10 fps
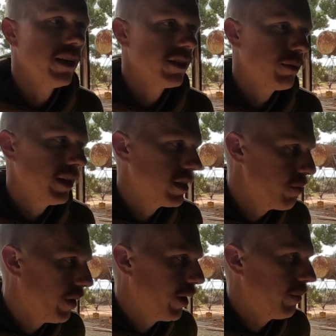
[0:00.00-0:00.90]
There's been some
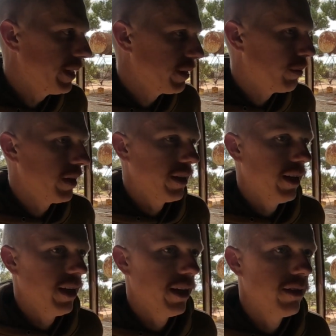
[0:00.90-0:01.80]
moments, but
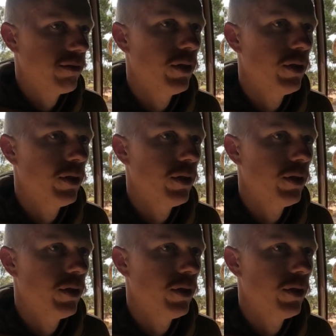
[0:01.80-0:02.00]
yeah,